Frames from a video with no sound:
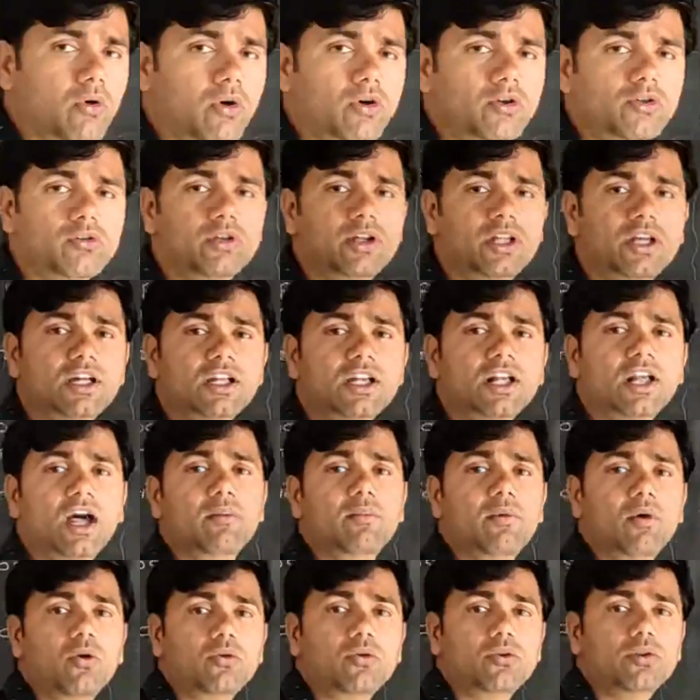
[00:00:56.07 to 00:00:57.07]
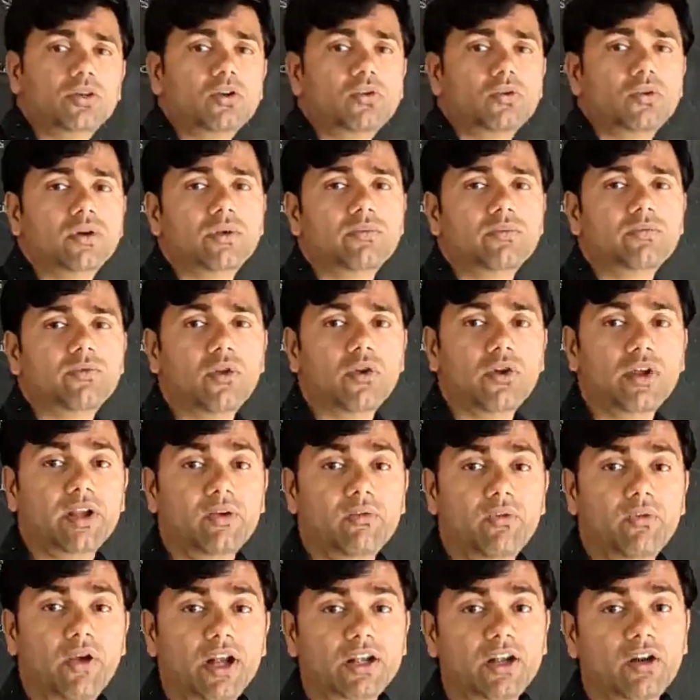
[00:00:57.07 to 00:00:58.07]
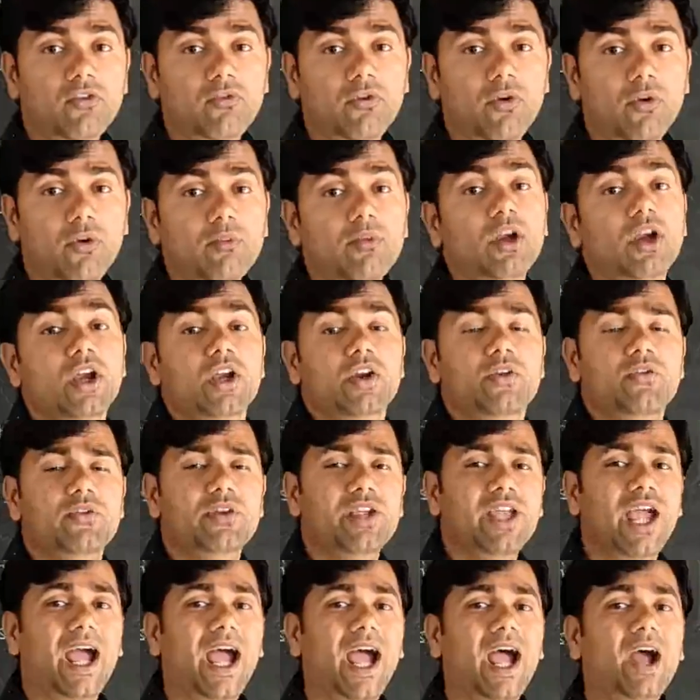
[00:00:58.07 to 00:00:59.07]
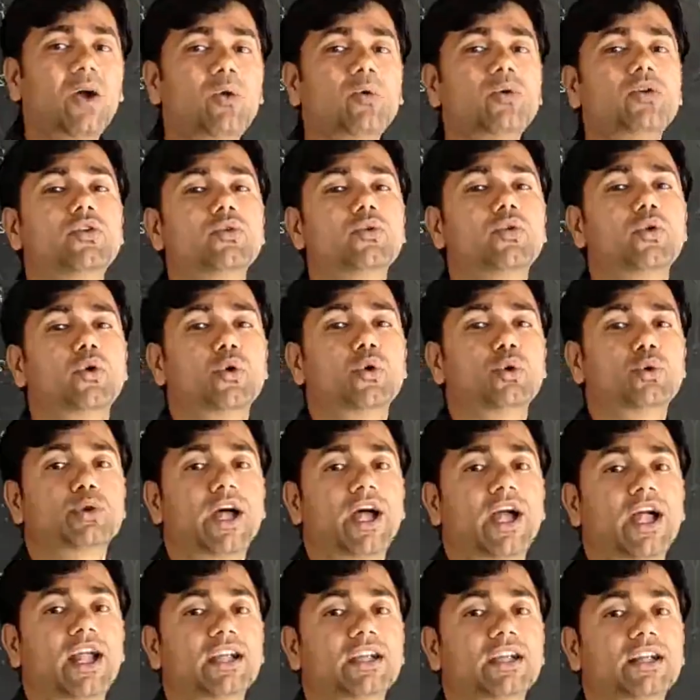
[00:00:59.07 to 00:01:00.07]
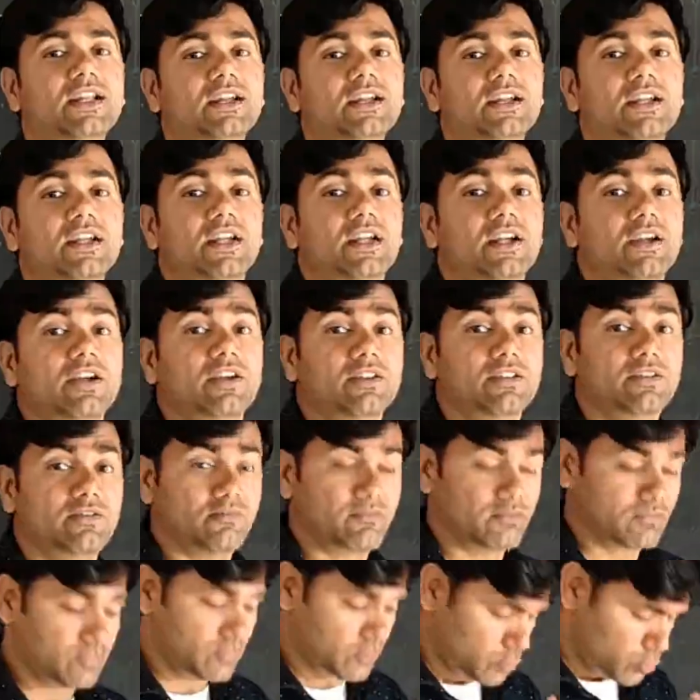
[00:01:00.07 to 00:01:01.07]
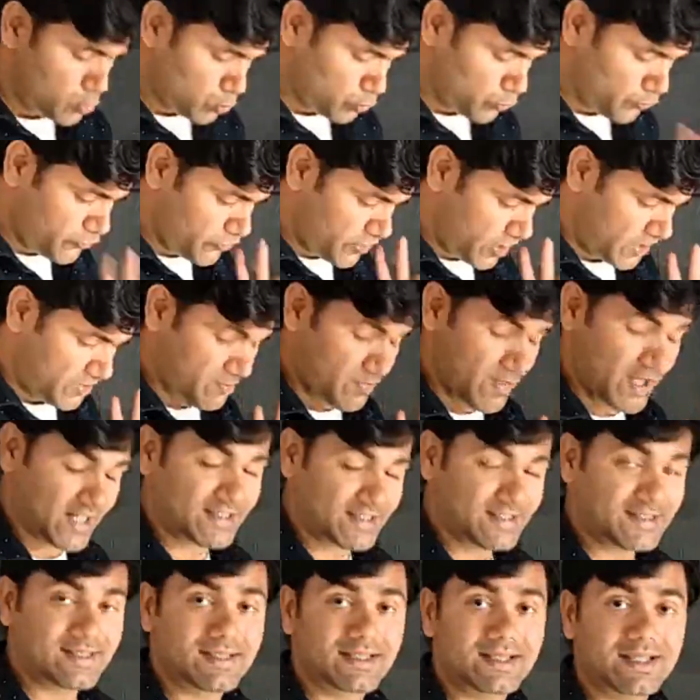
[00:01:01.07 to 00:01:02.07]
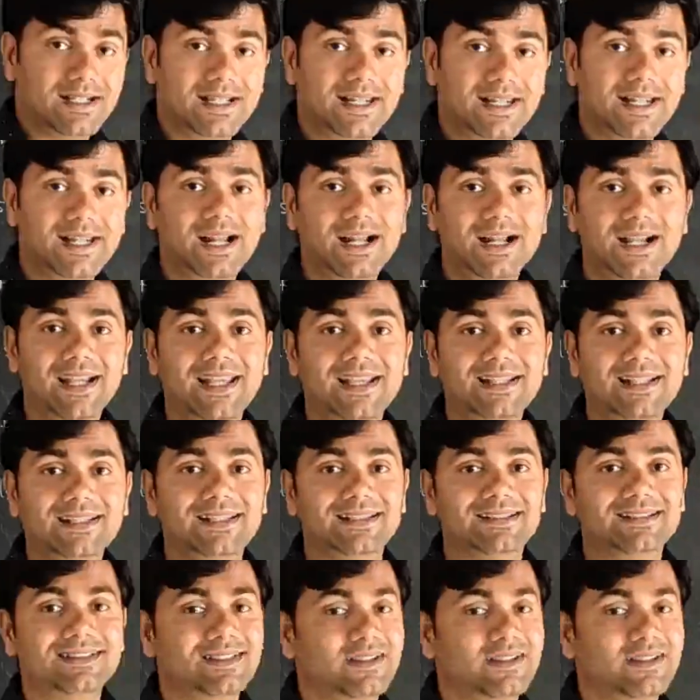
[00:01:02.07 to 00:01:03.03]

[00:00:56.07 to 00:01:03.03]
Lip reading: we want to learn about the Coulomb's law in vector form, we have to know that two statements regarding